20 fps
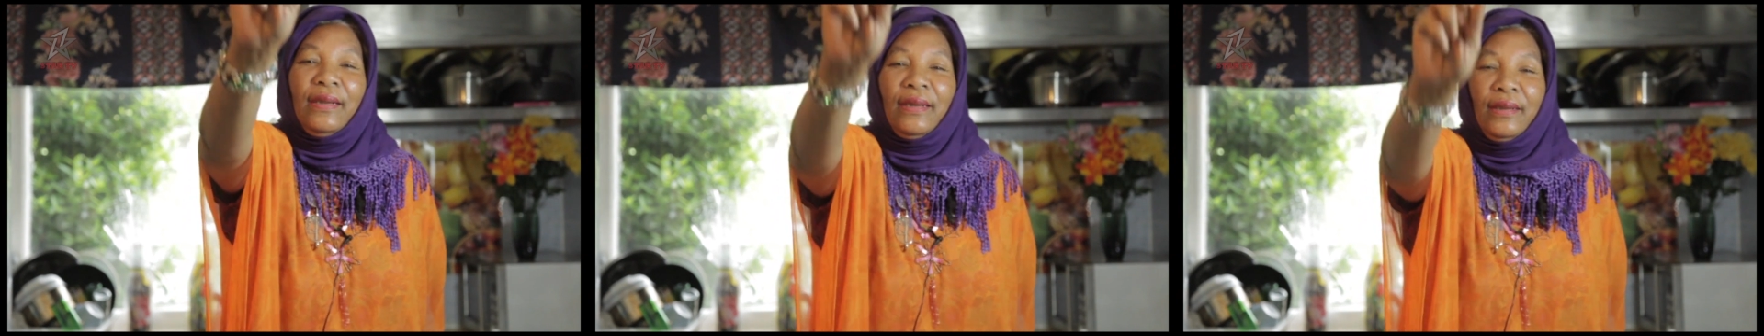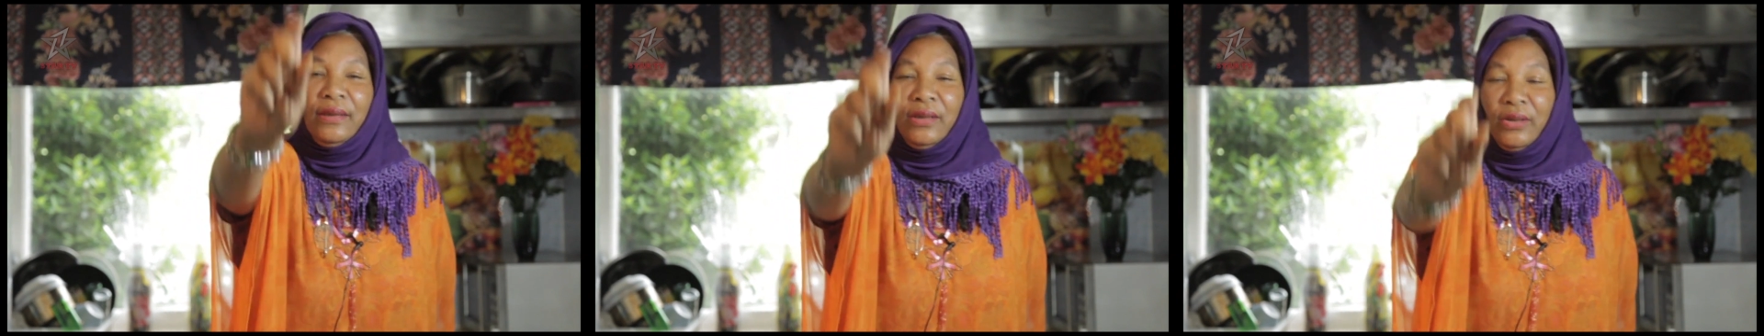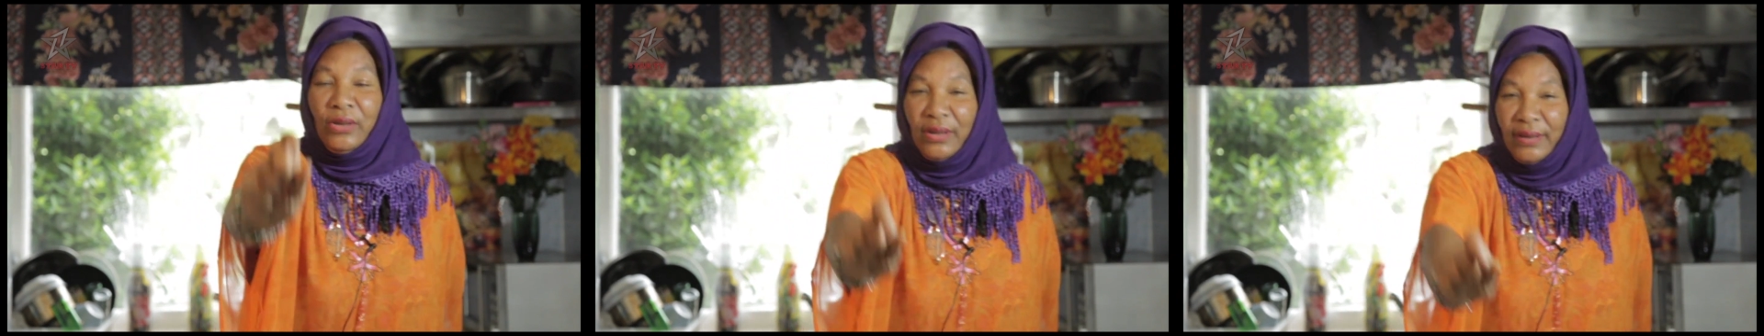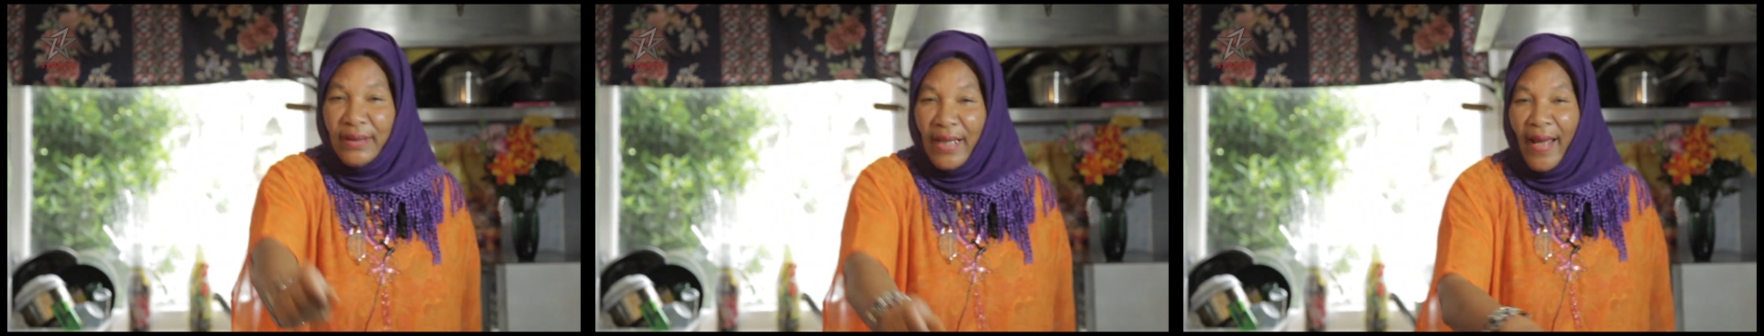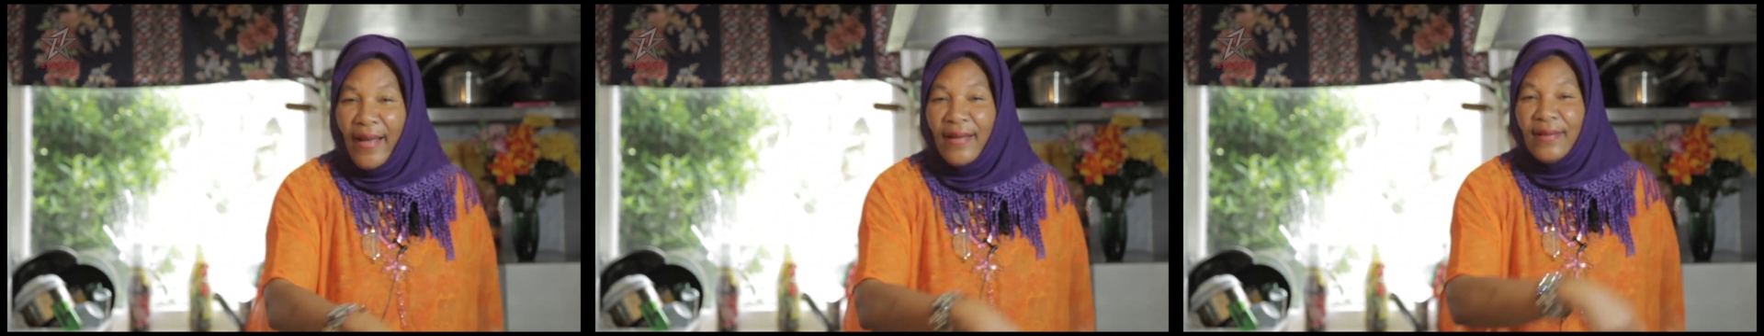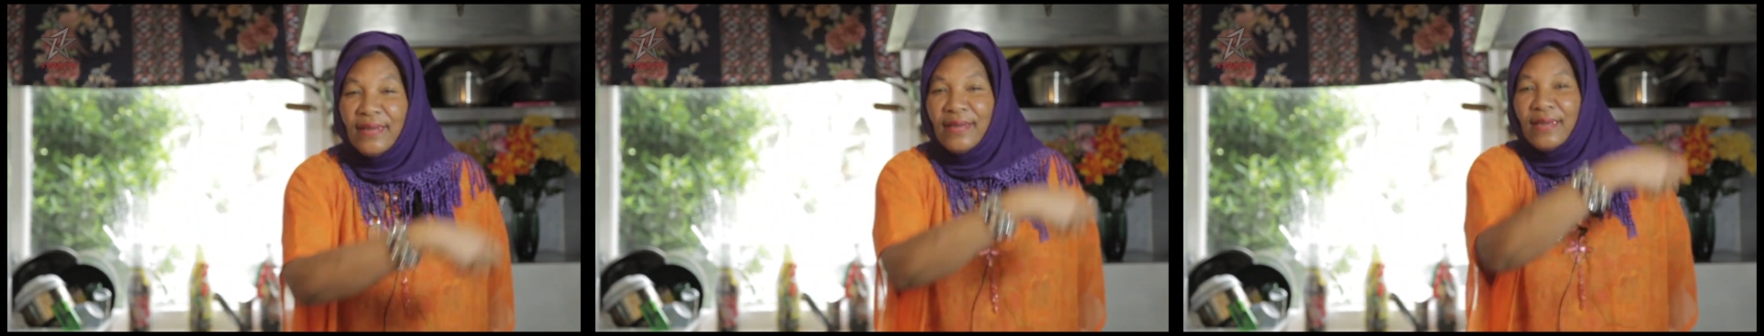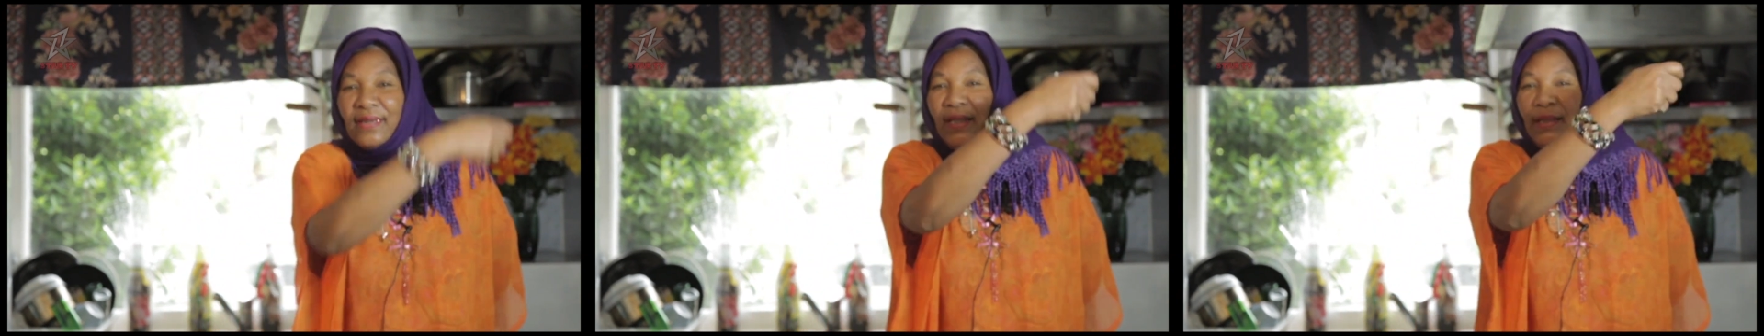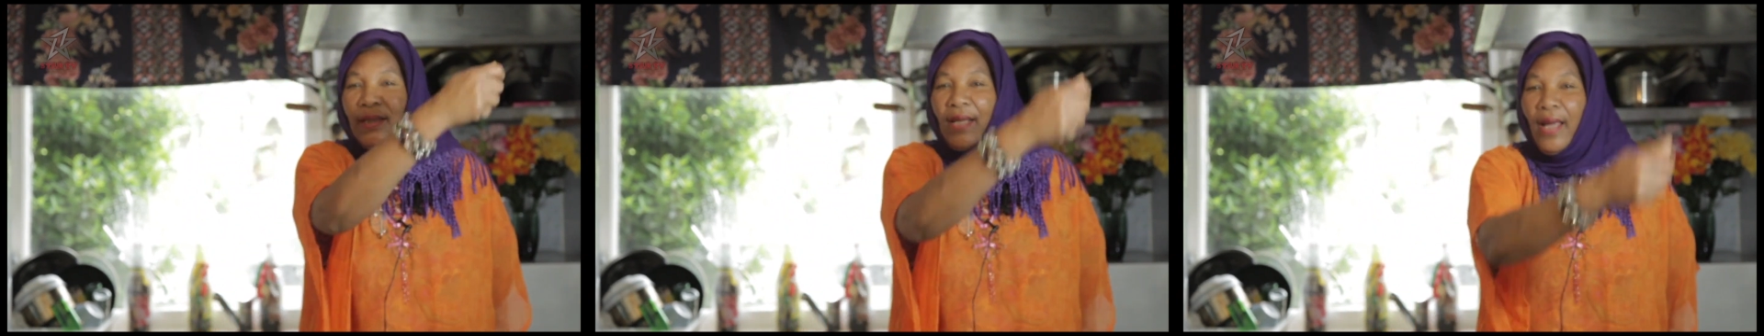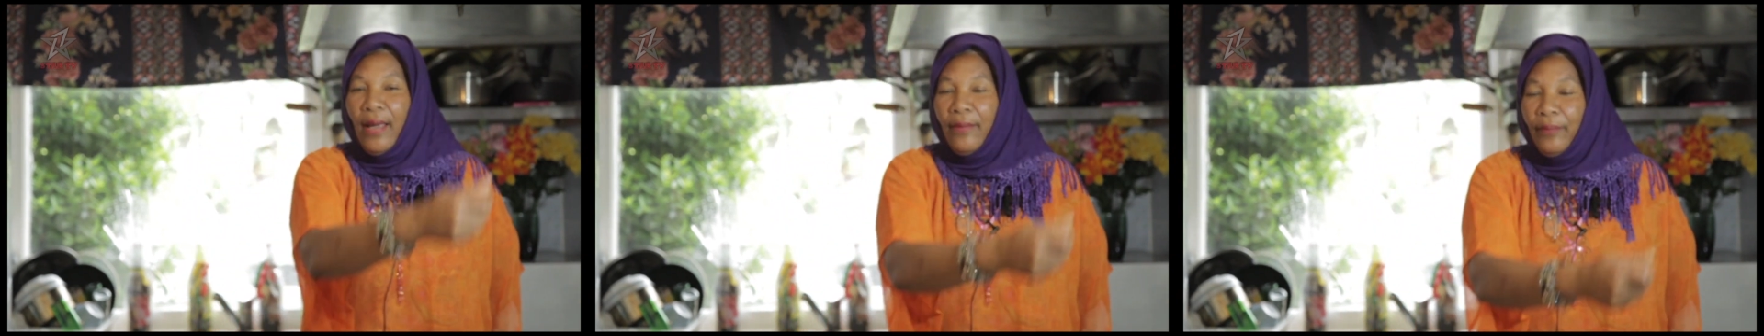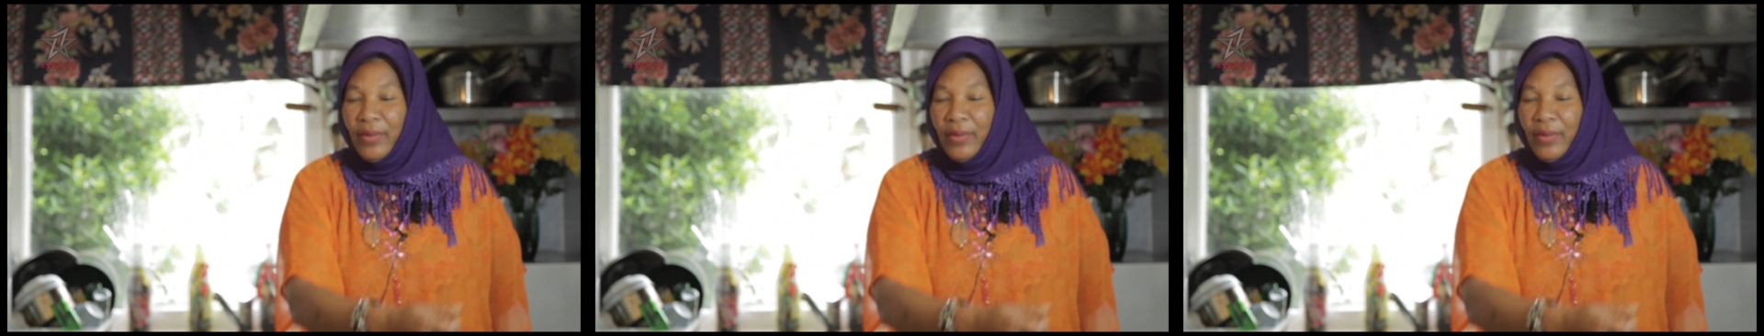and you're dancing,